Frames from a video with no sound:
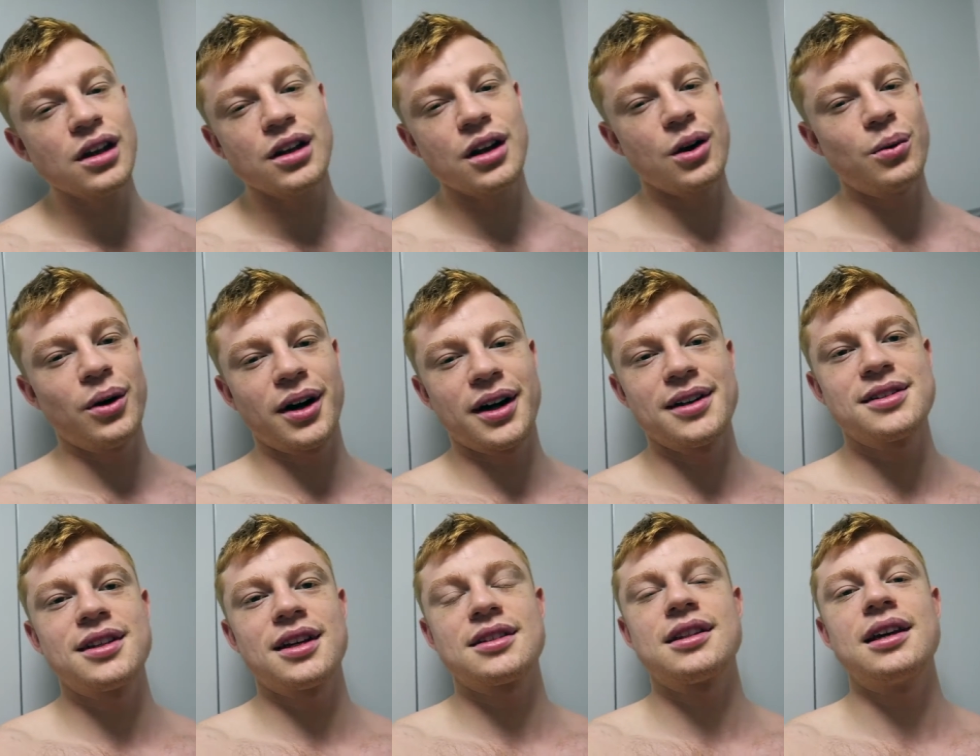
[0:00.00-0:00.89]
you know,
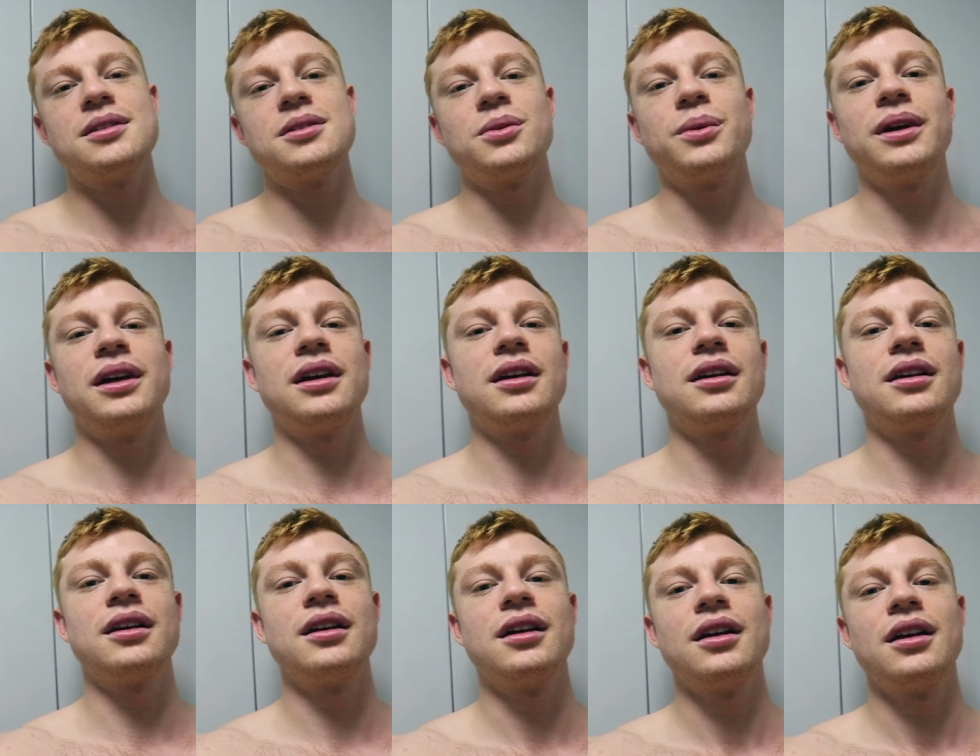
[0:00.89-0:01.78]
working six days a
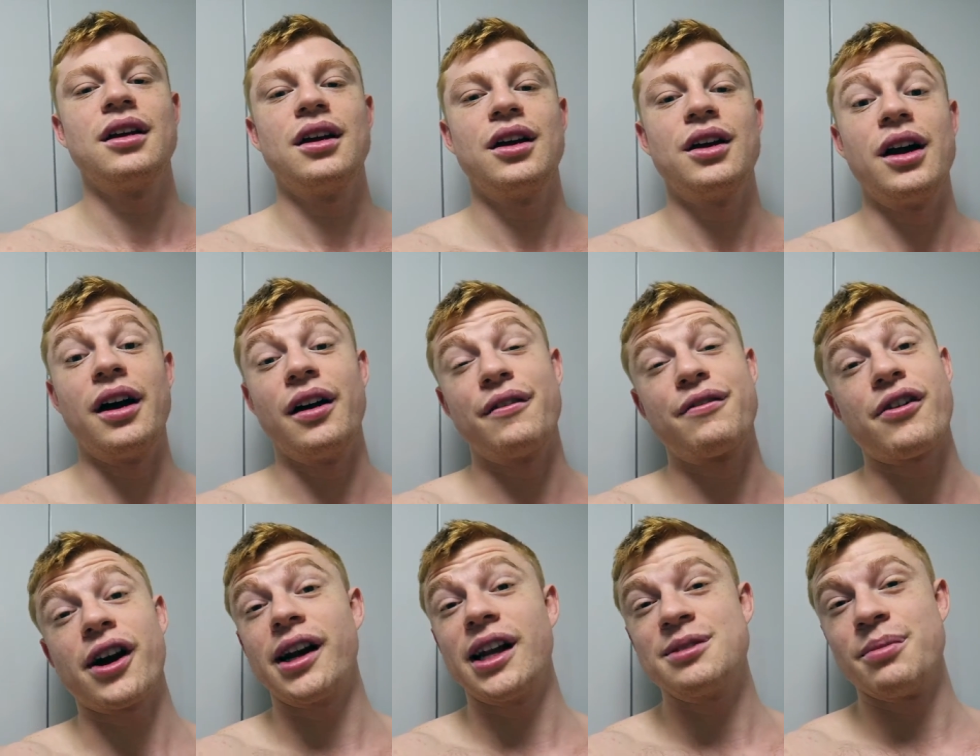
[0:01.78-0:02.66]
week. Uh,
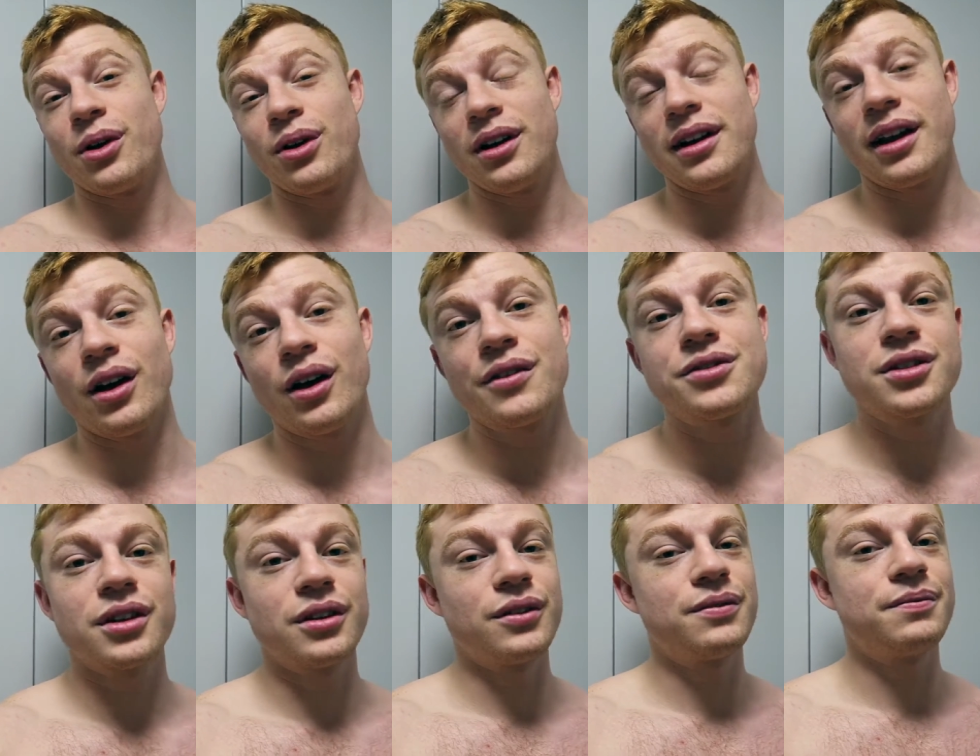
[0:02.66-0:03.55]
Friday's my only day off,
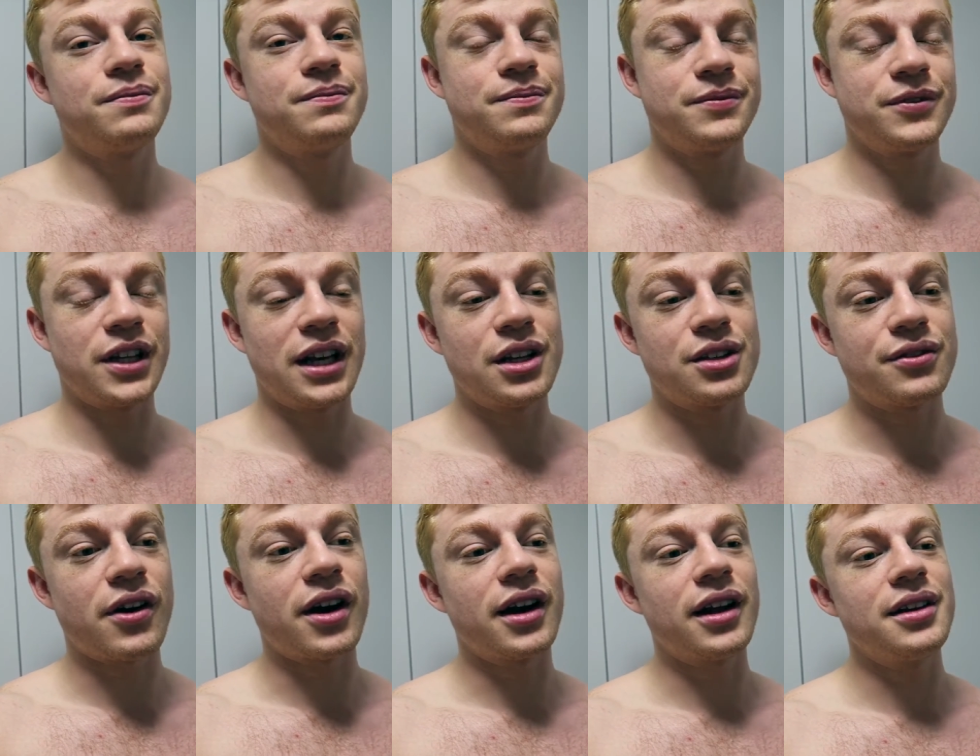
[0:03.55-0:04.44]
so today's
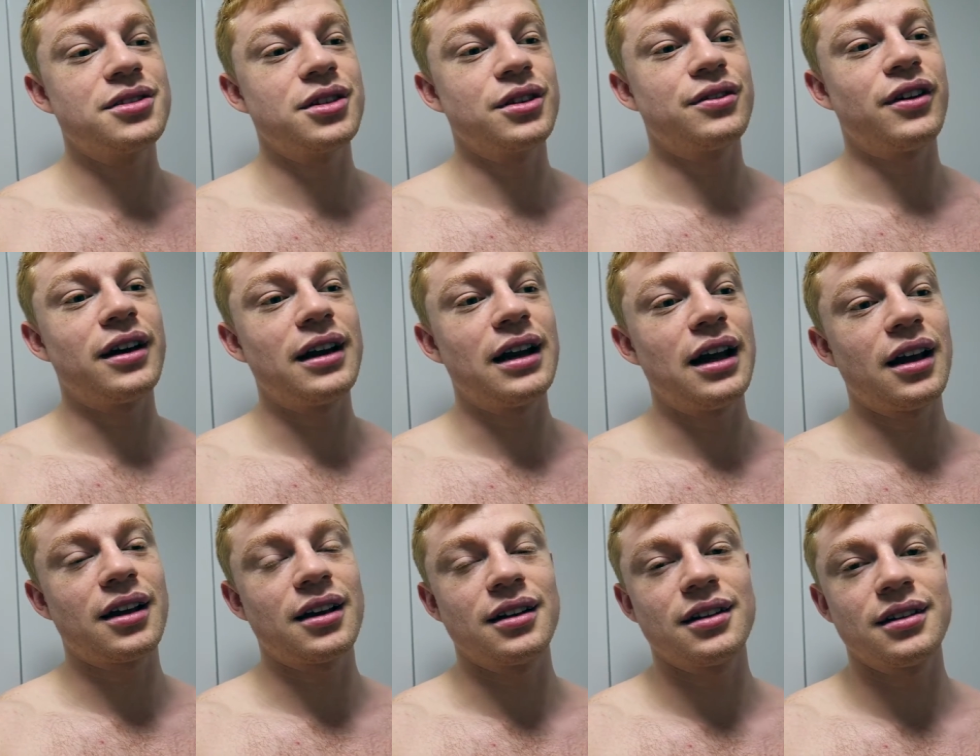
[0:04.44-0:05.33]
Friday, so finally
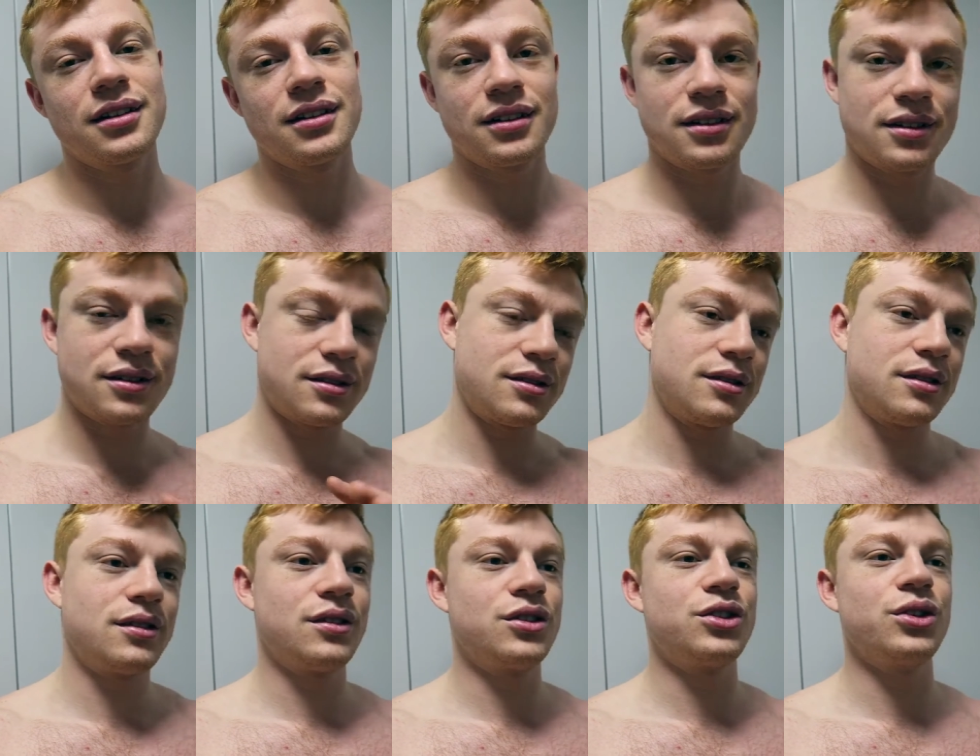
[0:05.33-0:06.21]
I can
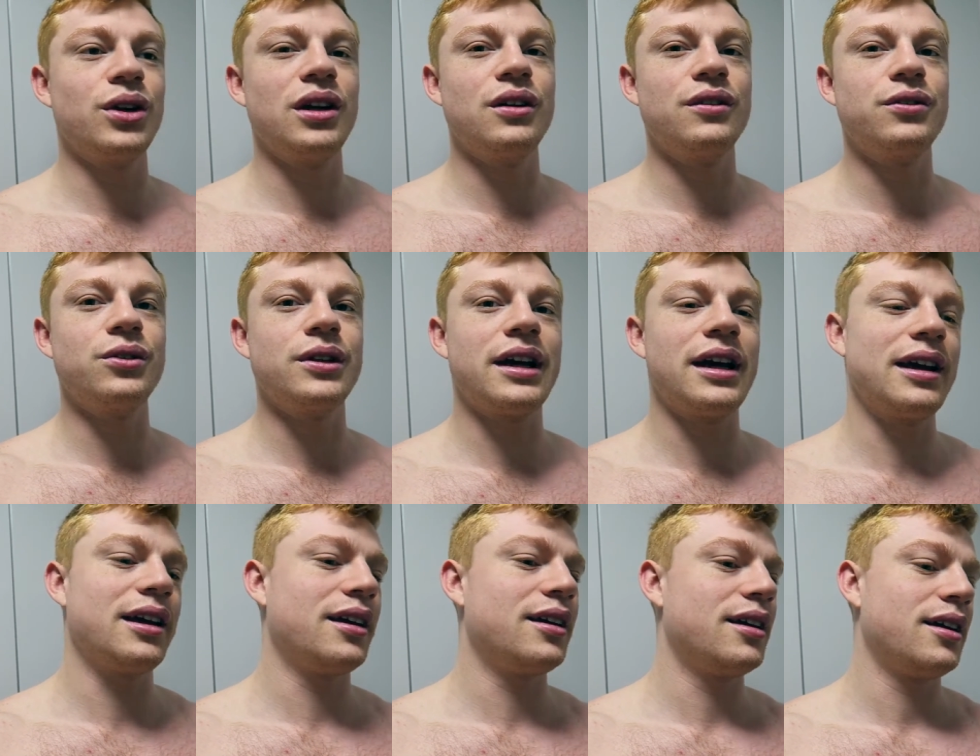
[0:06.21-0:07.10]
do a little full
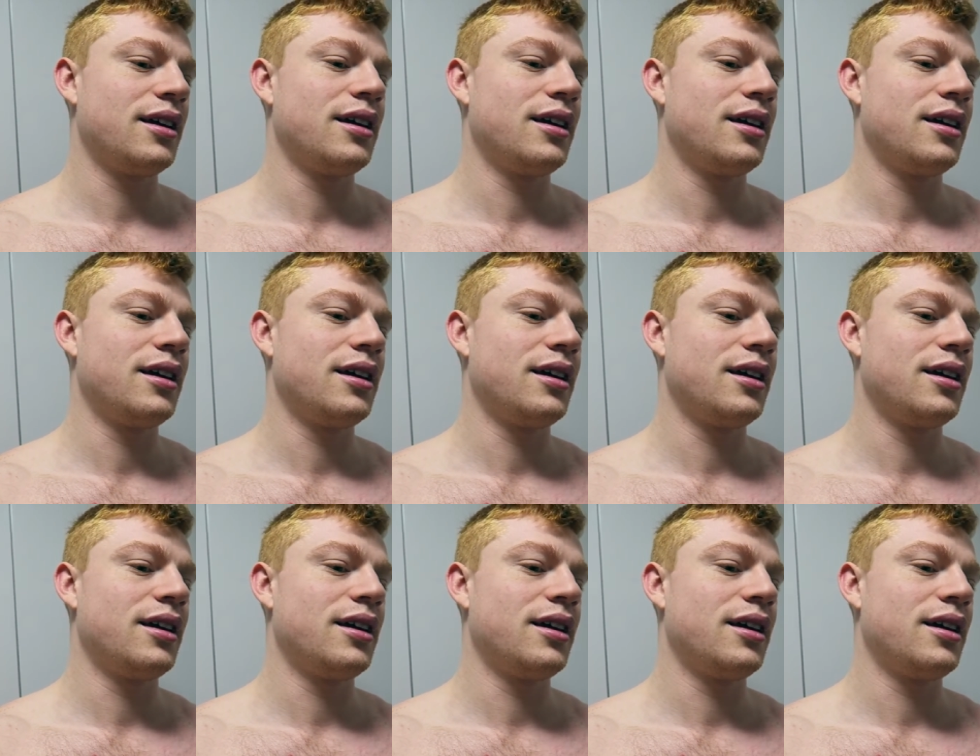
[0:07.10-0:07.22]
day.